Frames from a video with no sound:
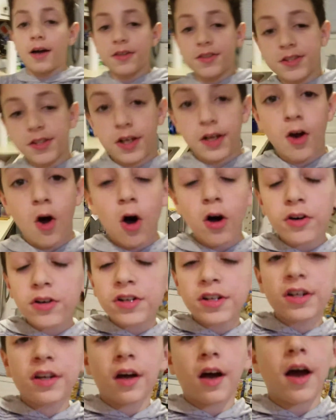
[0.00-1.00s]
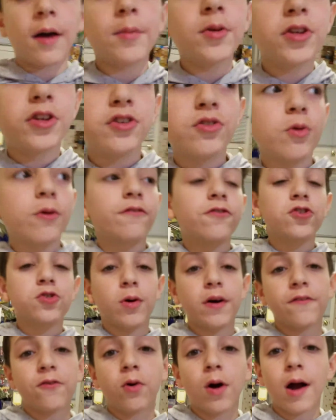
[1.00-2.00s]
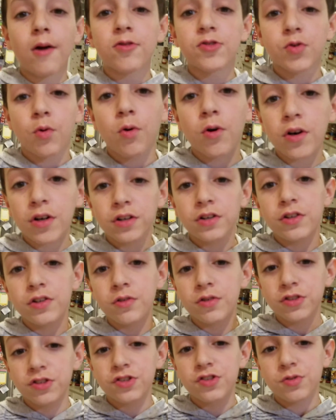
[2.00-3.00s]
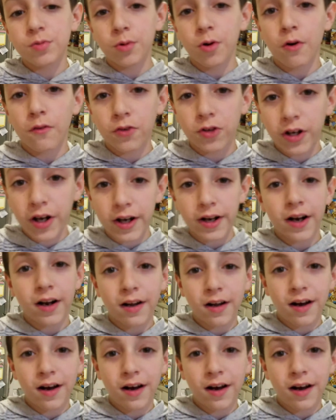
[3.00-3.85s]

I'd say all you need, I mean, you can do it for twenty-four hours, or you can just do it overnight,